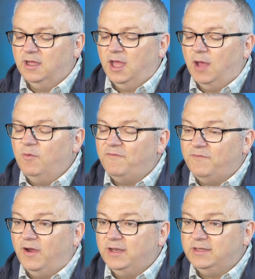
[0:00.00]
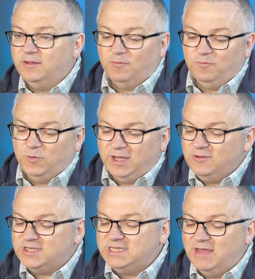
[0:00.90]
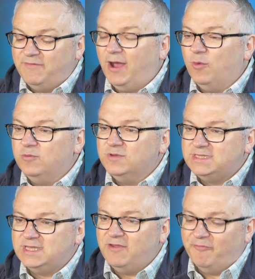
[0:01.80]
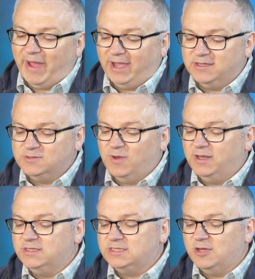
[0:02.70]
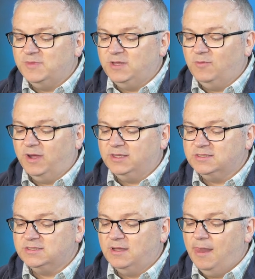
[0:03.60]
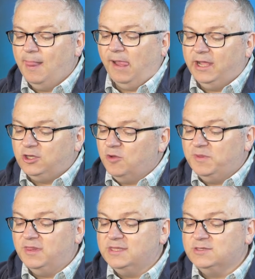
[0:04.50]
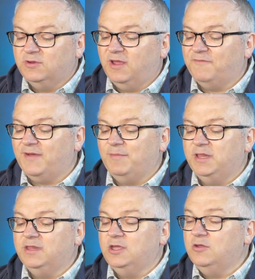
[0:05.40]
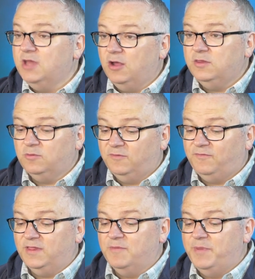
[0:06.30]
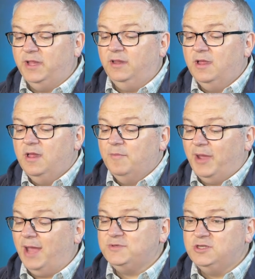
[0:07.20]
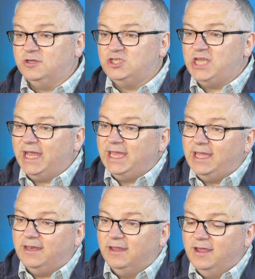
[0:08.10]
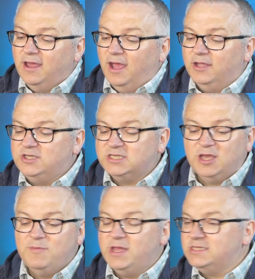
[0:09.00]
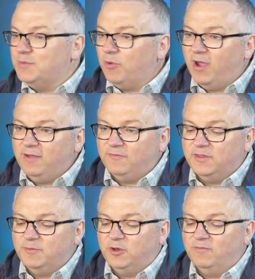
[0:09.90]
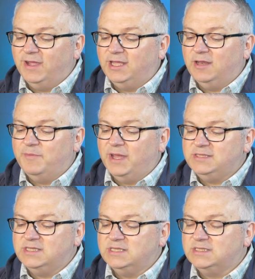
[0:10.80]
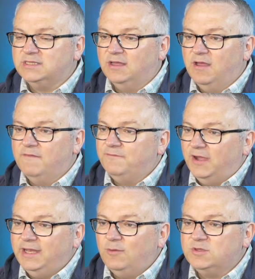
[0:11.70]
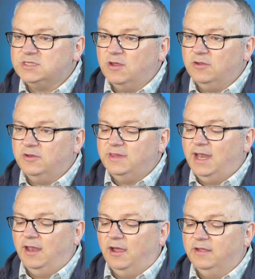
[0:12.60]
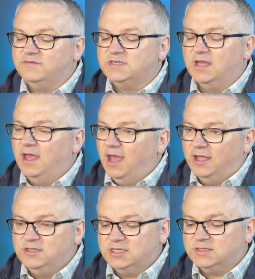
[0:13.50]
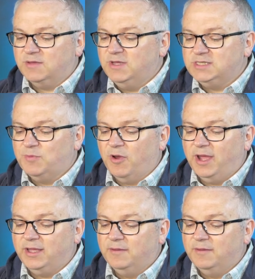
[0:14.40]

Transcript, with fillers: And we'll find that we don't just give out, we receive back as well in so many ways. It could be that there's already a family that you know that would fit the bill. Perhaps you could check in and just commit to praying for them on a regular basis. Find out what's going on in their lives and just commit to pray.